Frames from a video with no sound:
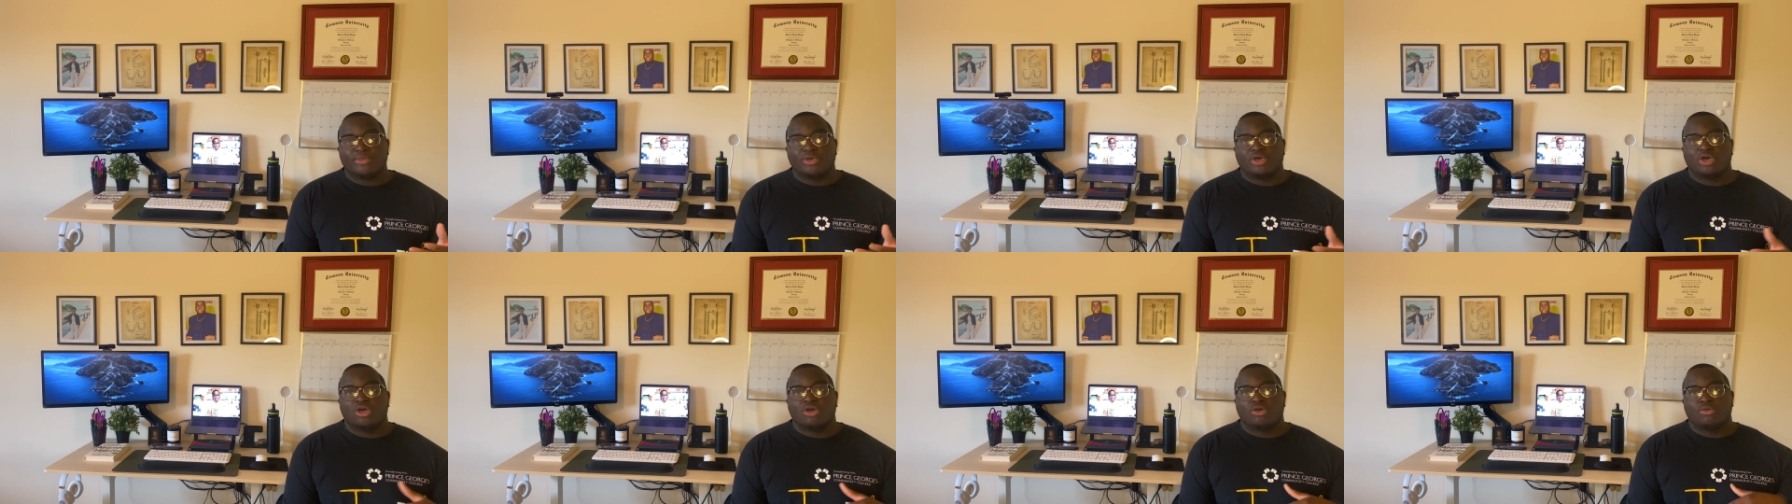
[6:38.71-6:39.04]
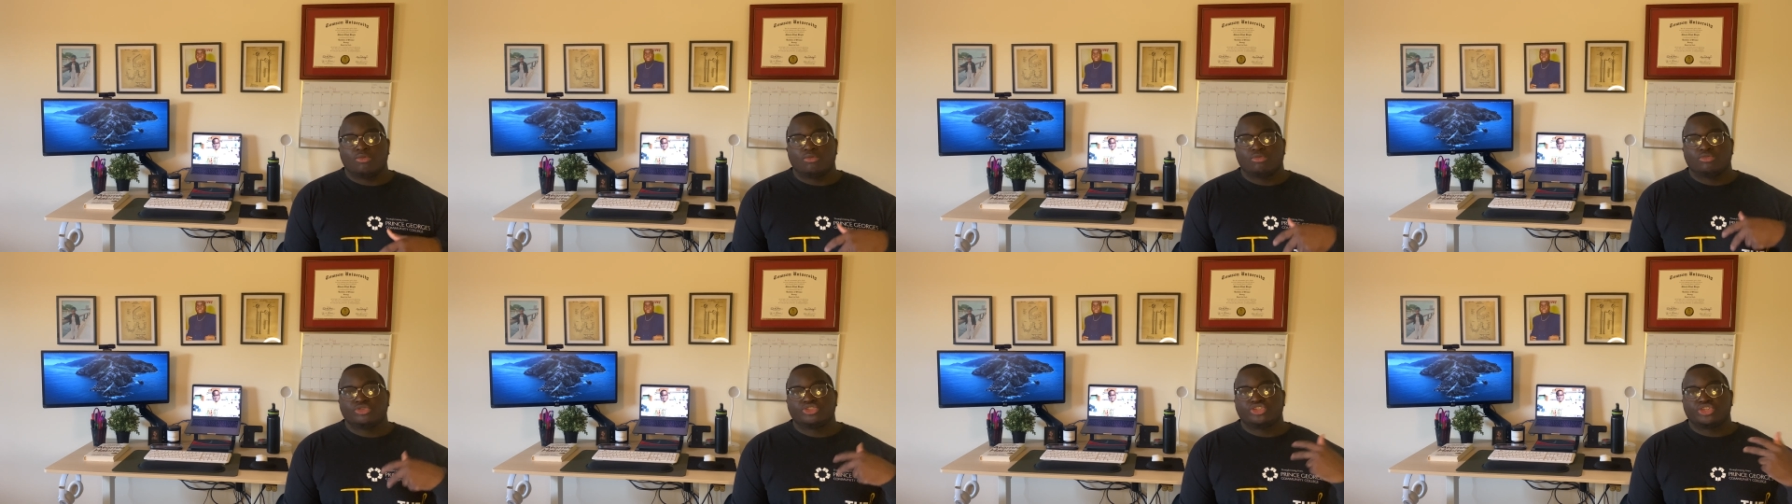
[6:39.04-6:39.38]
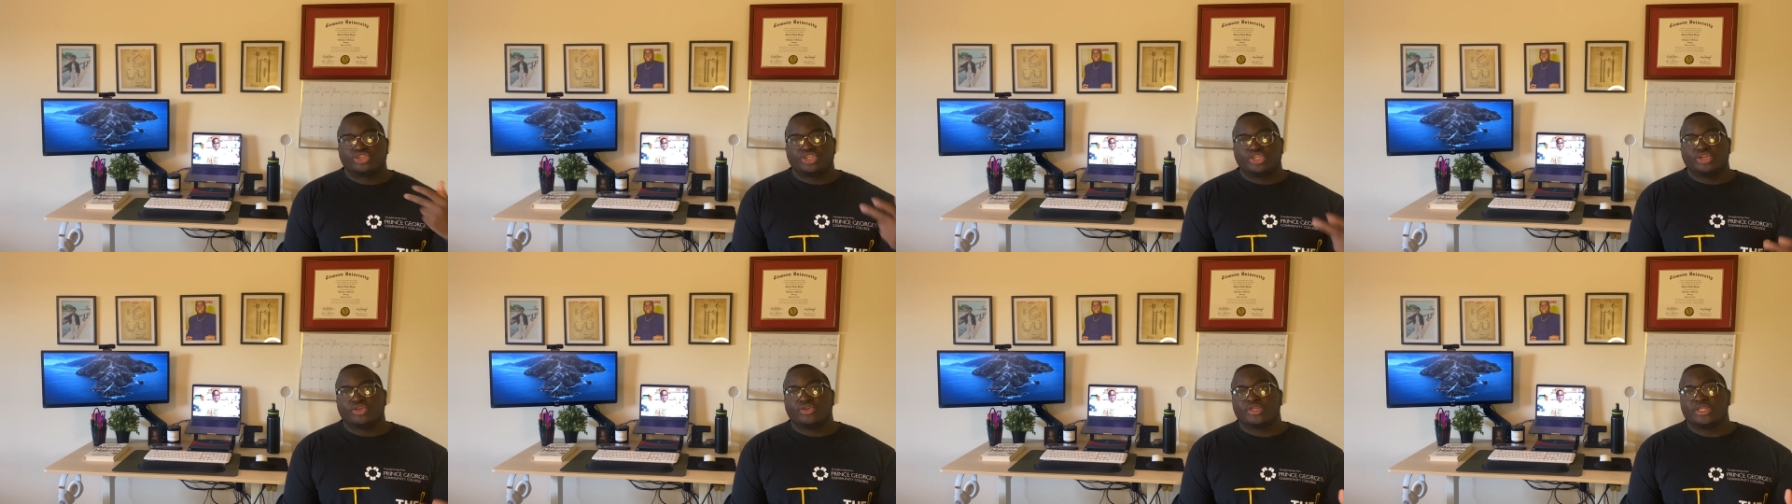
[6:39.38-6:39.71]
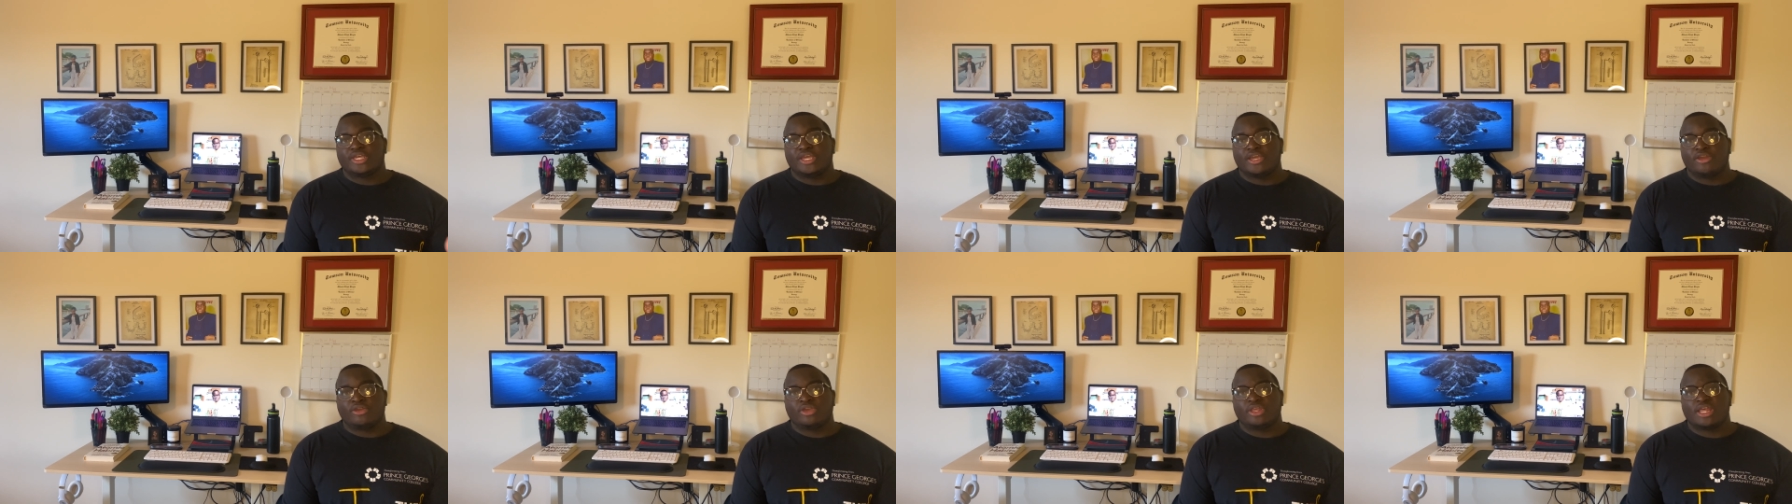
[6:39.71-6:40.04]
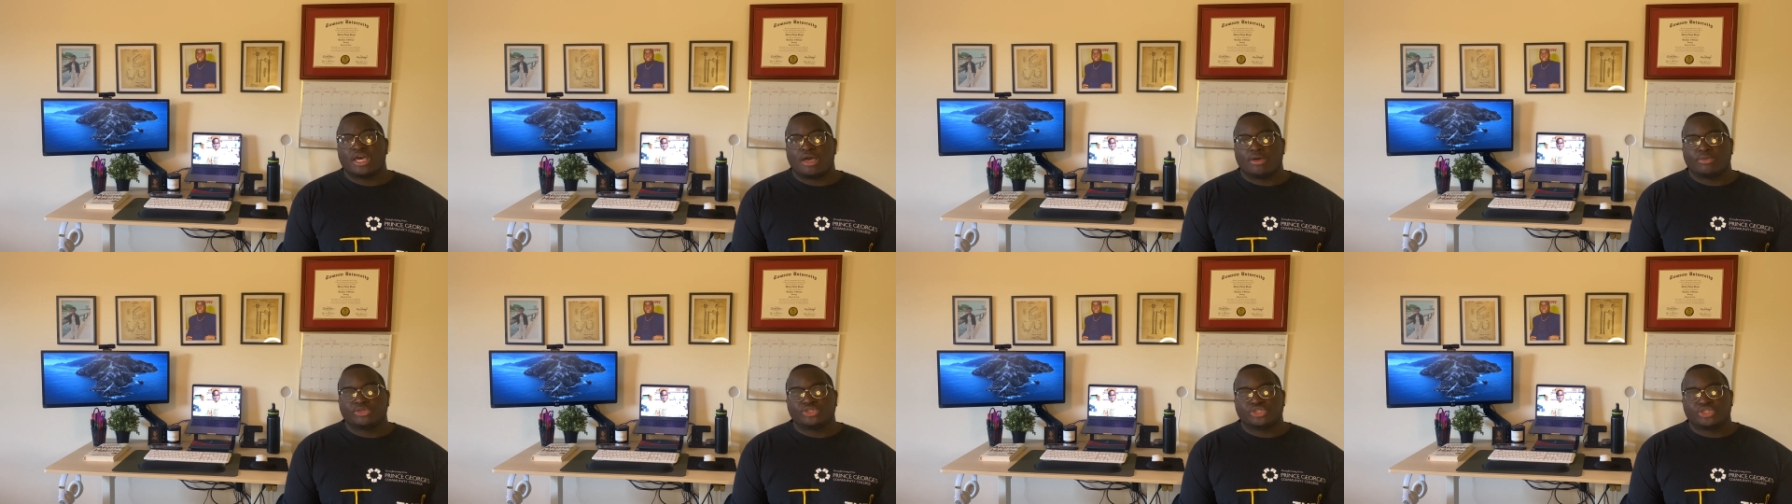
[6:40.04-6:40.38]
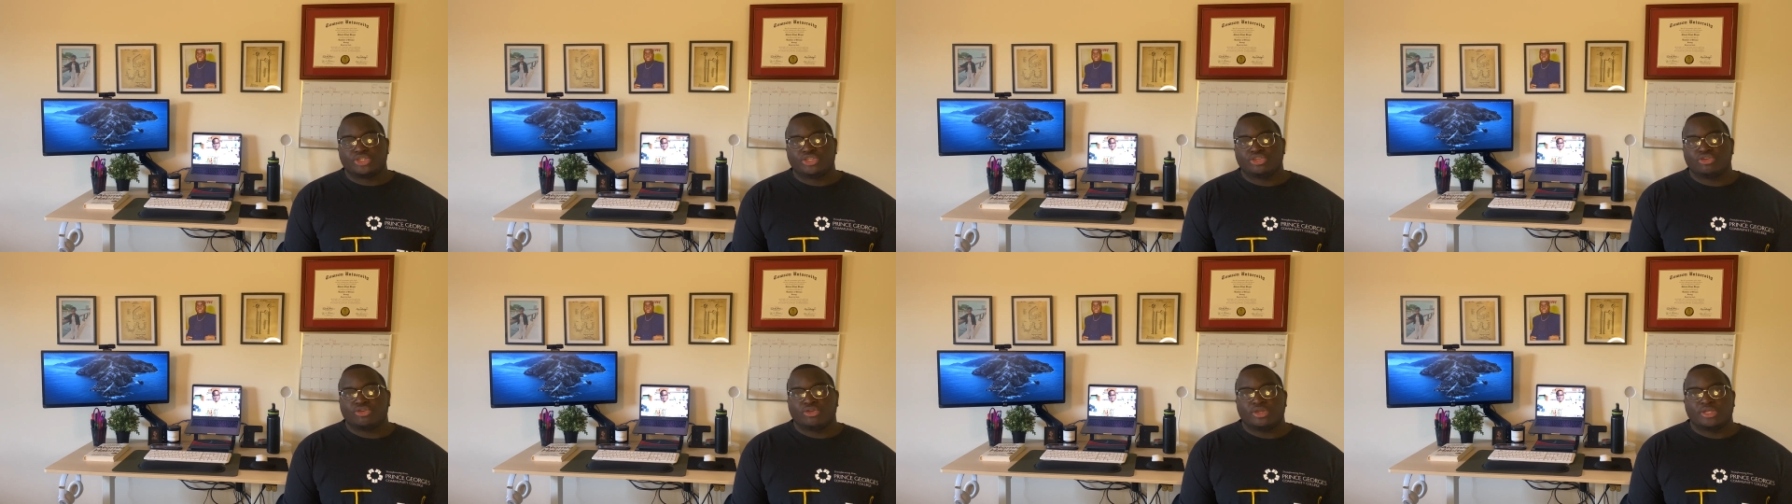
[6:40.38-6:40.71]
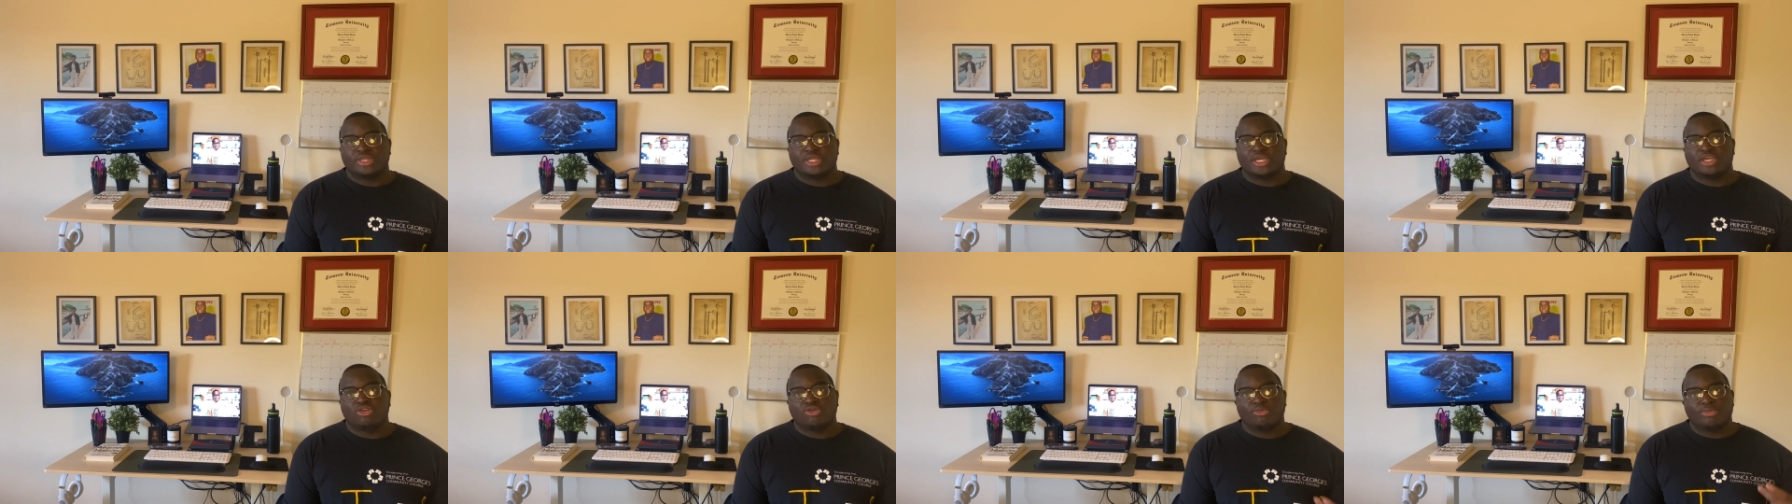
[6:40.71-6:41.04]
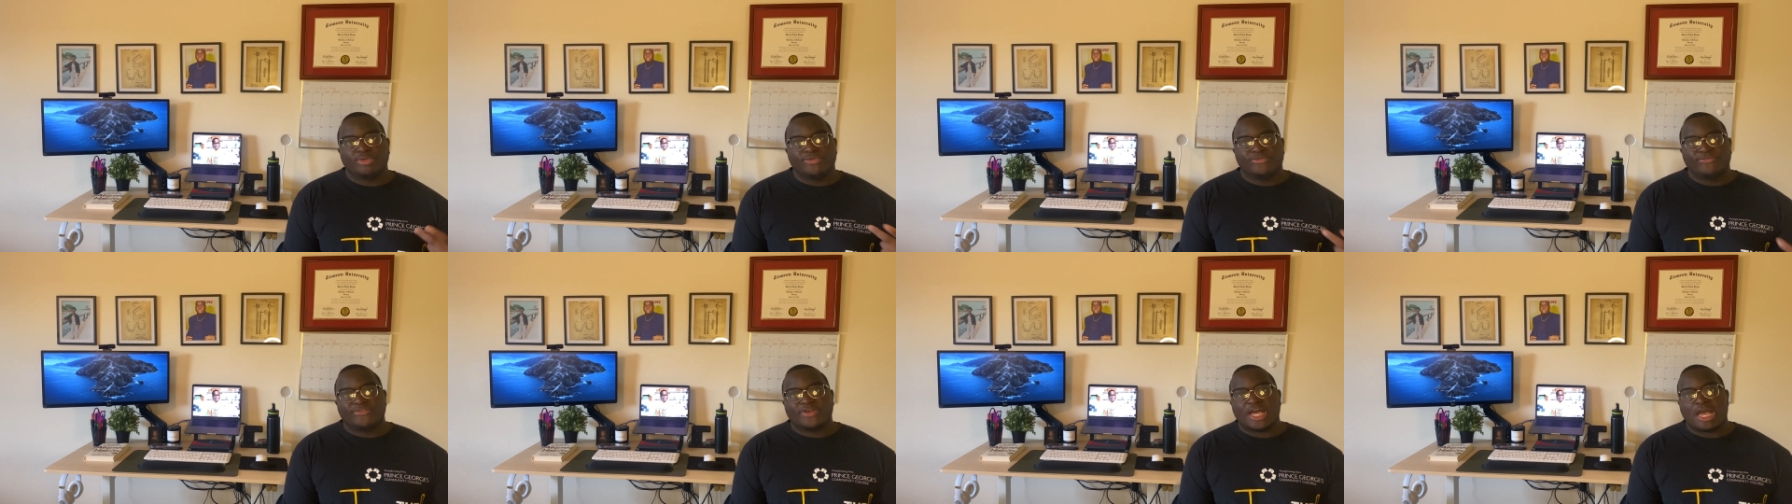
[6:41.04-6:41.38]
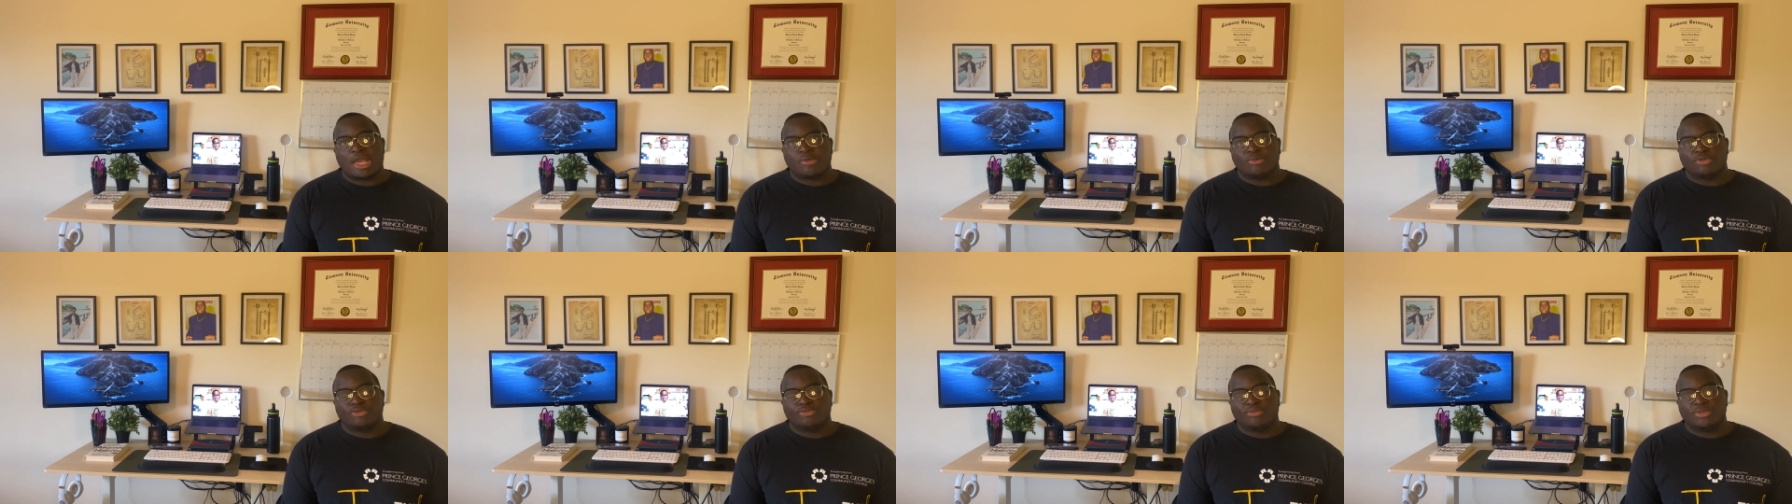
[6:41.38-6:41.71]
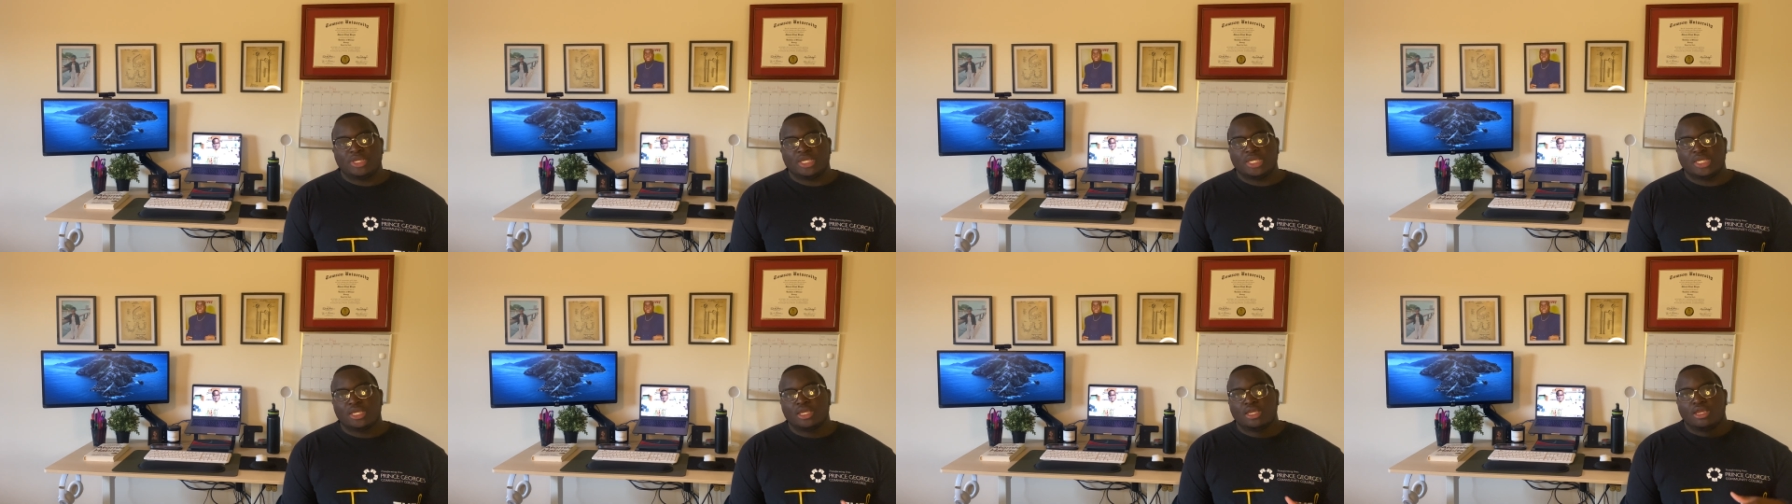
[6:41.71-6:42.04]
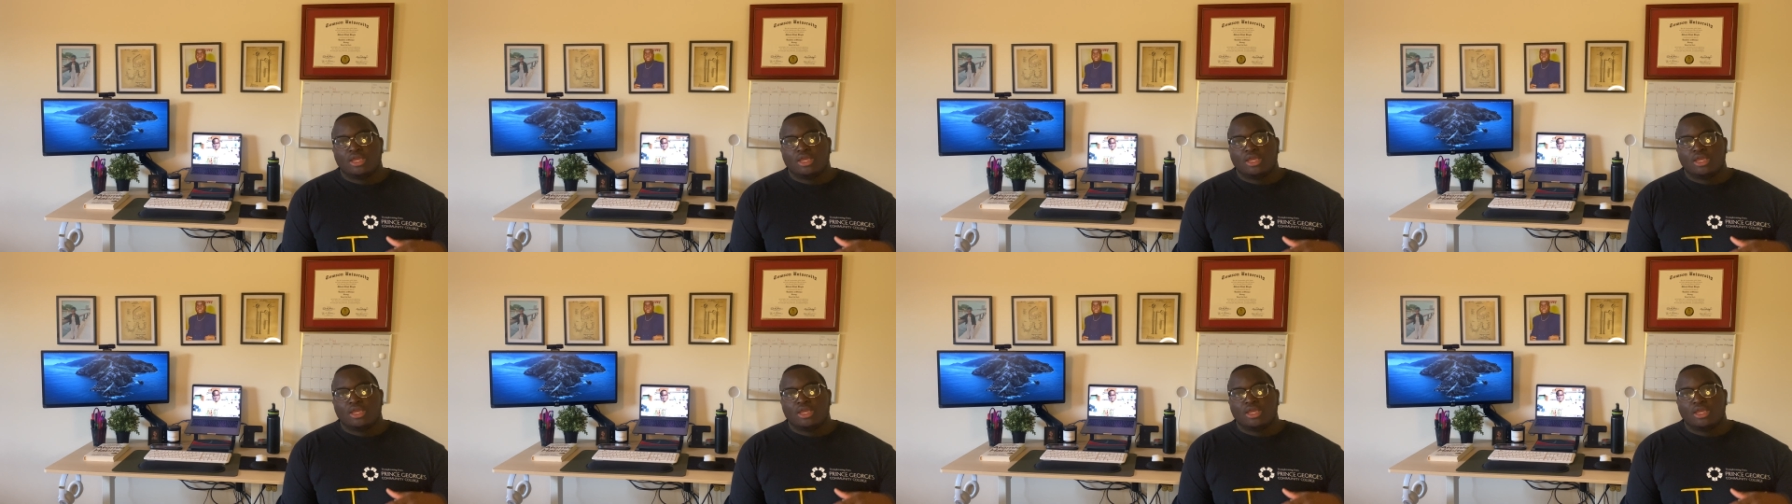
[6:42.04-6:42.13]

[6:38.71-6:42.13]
um, securing the area that I was securing, that he would be fine with me